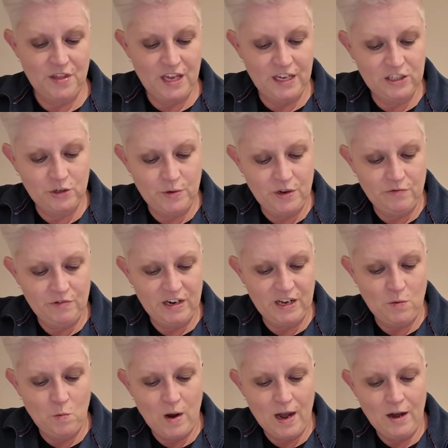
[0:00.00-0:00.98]
they're doing
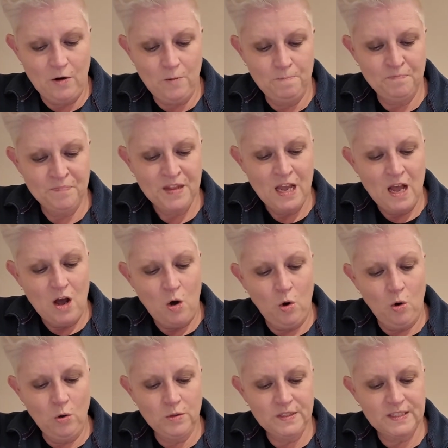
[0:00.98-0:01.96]
really well.
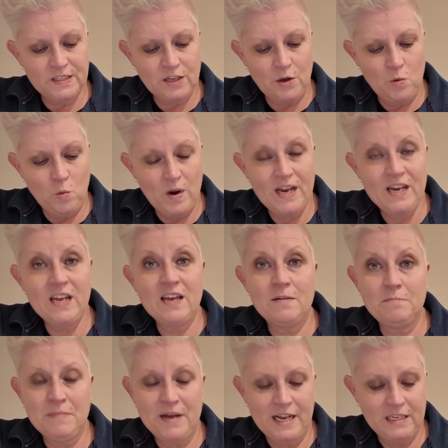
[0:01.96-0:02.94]
Also, weeding
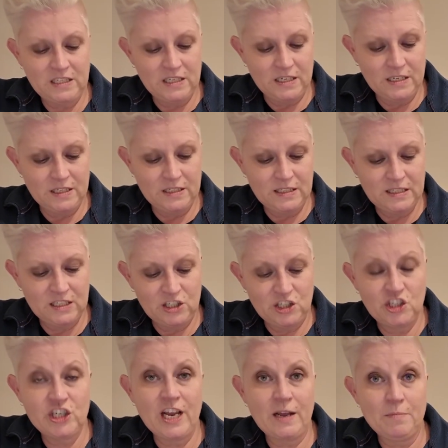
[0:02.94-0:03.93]
and maintenance.
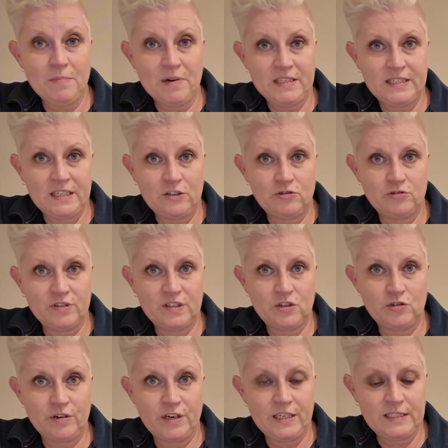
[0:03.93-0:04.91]
Check my citrus
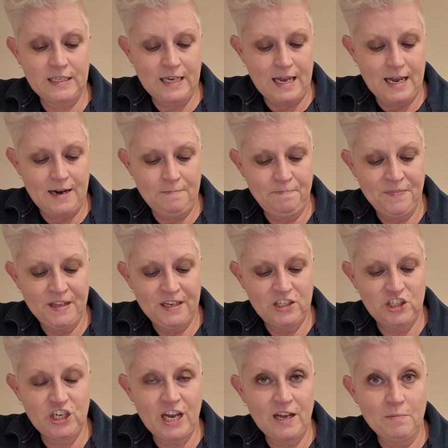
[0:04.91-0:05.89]
trees again.
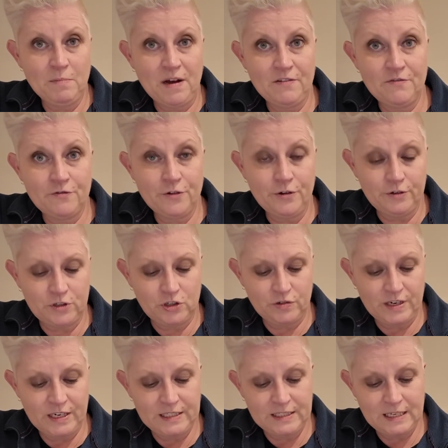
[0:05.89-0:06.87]
Check my fruit
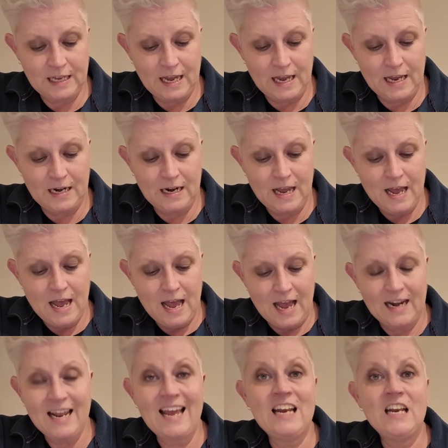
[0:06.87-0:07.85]
trees again,
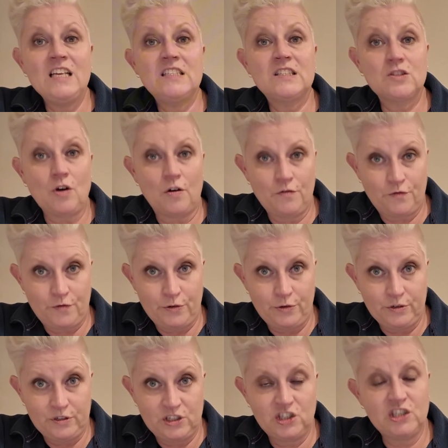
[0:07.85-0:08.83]
and any soft
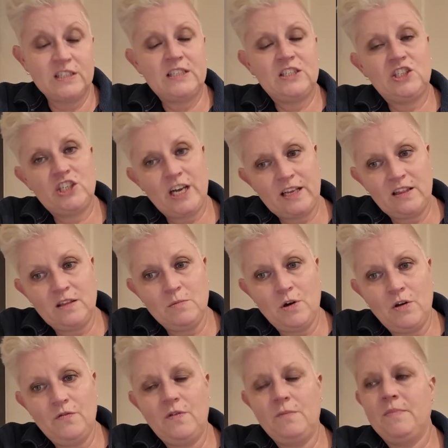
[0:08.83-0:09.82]
fruit. Just check them
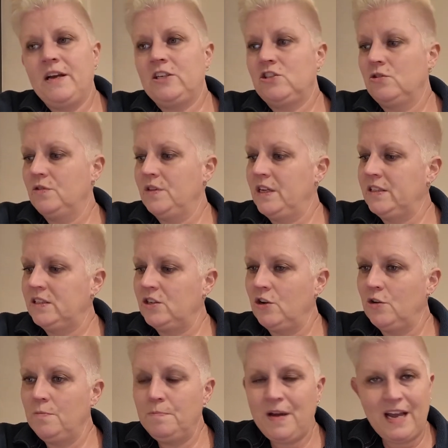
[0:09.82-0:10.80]
over, make sure there's
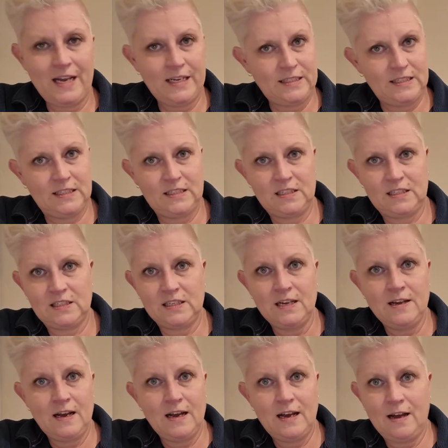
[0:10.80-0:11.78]
no pests
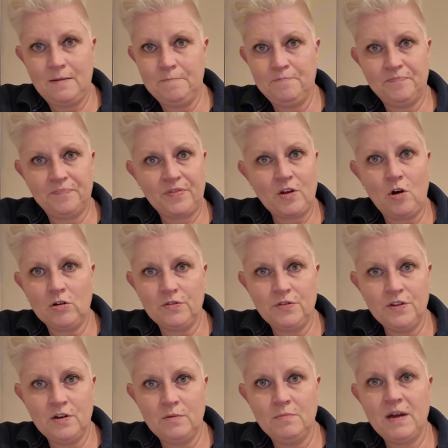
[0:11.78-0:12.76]
on
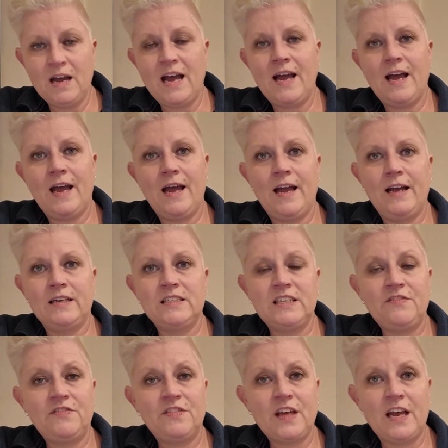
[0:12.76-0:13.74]
them. And
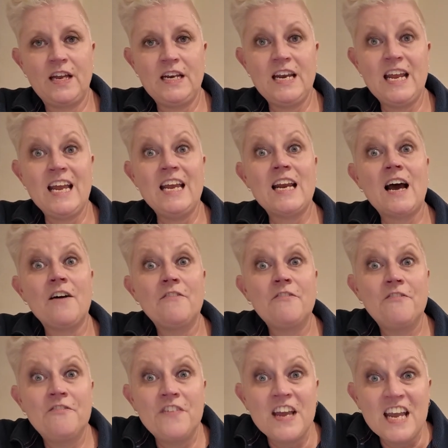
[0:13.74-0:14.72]
if they need a
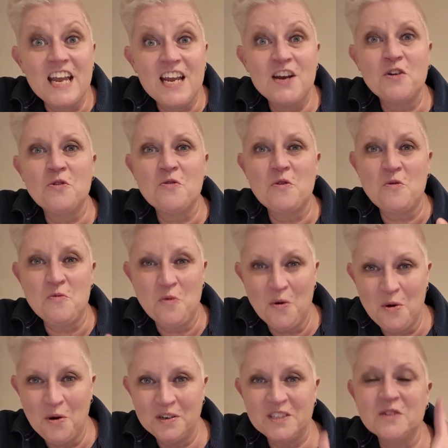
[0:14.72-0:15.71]
feed or a
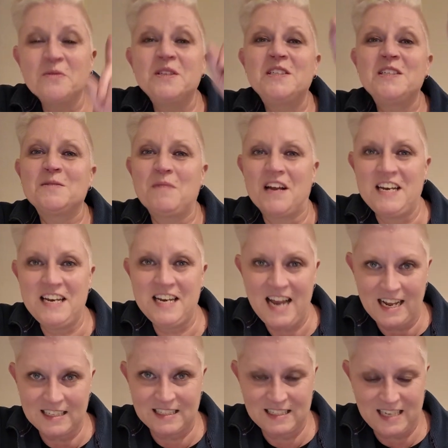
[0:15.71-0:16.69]
water, which is my
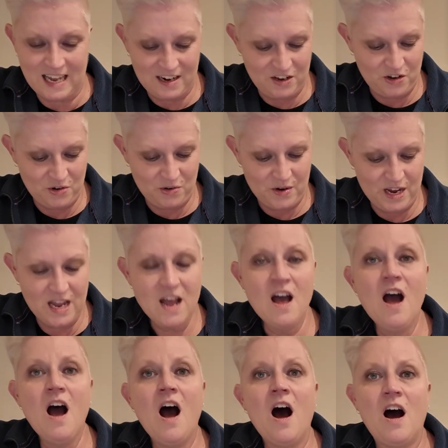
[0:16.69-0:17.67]
next category,
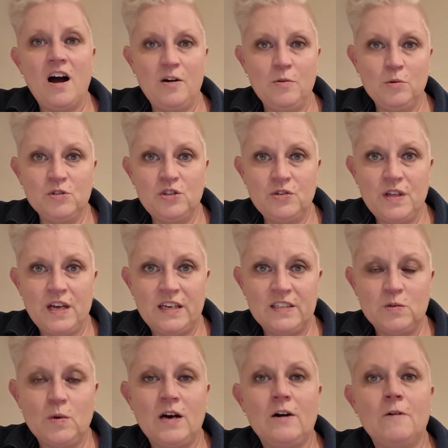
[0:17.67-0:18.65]
I will do that
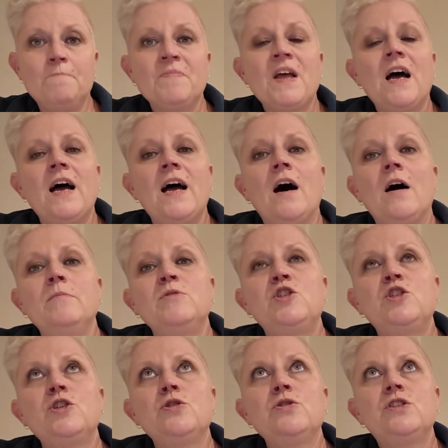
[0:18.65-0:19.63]
as well. I'm
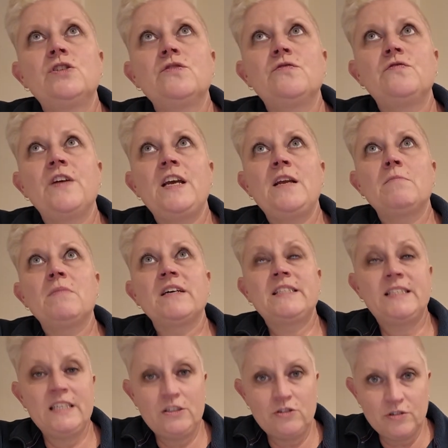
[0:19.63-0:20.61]
due to feed my
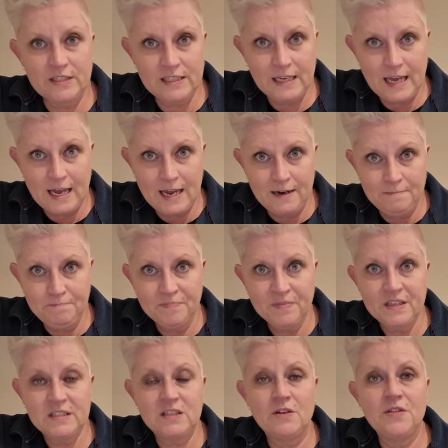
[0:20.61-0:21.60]
citrus again,
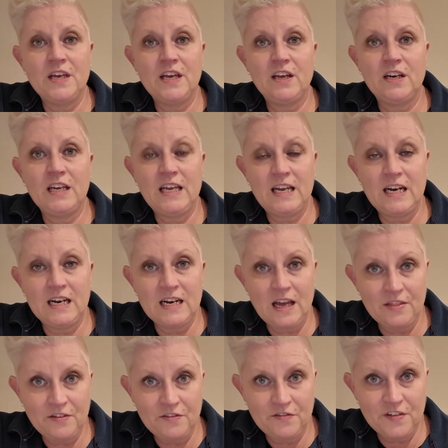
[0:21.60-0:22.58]
so they're going to get
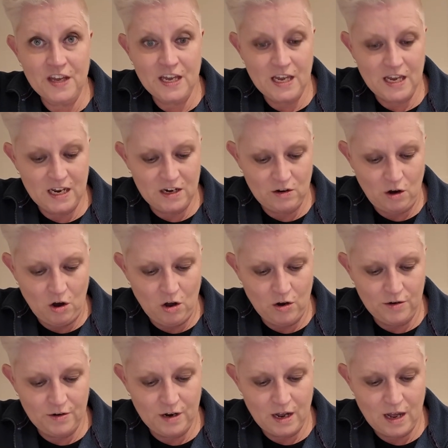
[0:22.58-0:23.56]
another feed
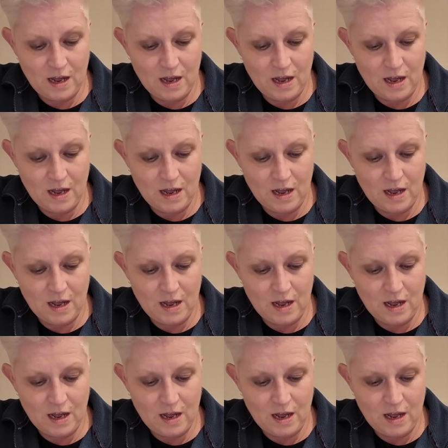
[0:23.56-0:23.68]
on